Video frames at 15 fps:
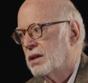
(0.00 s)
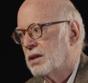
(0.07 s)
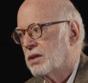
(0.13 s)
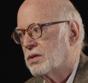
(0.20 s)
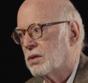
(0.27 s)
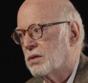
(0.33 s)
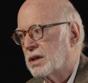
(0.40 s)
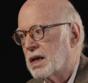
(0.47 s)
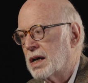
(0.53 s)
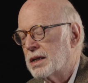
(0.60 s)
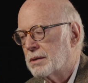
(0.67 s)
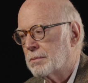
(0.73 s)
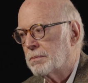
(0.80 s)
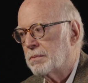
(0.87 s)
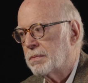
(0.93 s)
So the kind
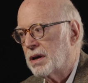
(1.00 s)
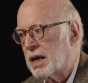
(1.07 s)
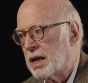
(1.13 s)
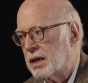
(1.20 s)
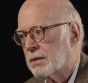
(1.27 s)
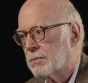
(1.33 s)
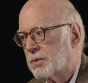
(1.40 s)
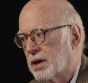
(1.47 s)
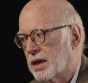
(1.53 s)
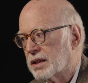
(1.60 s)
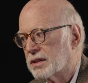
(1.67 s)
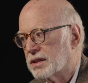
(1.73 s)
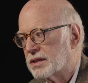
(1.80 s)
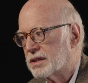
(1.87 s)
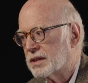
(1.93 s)
of planning
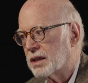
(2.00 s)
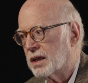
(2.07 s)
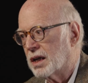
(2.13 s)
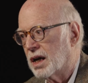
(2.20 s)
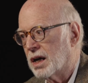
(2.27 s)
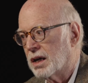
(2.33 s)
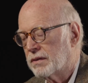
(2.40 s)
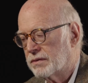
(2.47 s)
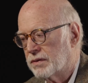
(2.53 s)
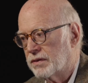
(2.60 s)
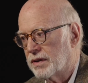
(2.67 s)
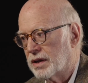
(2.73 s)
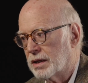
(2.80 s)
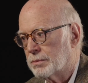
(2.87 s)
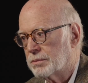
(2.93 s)
practice that I've
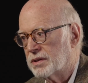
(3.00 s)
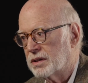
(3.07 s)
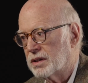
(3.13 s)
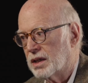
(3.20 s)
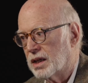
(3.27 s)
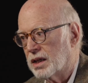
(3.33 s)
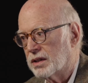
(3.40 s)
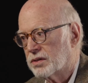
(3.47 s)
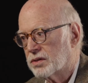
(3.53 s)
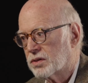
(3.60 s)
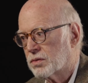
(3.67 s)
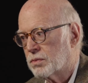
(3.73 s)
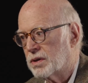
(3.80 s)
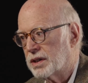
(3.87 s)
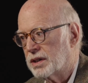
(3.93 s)
developed in the last
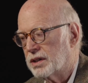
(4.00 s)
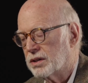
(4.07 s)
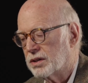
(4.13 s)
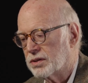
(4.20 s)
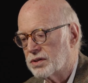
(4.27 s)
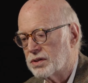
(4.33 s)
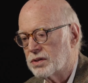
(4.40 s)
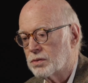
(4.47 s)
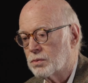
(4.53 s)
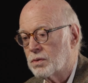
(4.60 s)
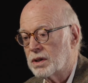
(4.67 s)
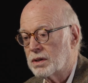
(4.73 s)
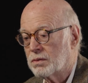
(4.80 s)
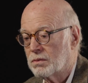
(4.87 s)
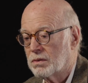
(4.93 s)
20 years is
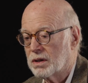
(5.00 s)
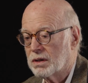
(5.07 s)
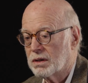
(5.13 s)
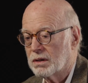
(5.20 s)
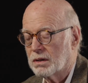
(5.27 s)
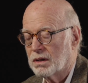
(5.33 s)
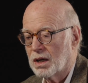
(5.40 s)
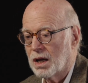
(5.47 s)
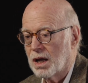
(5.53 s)
one where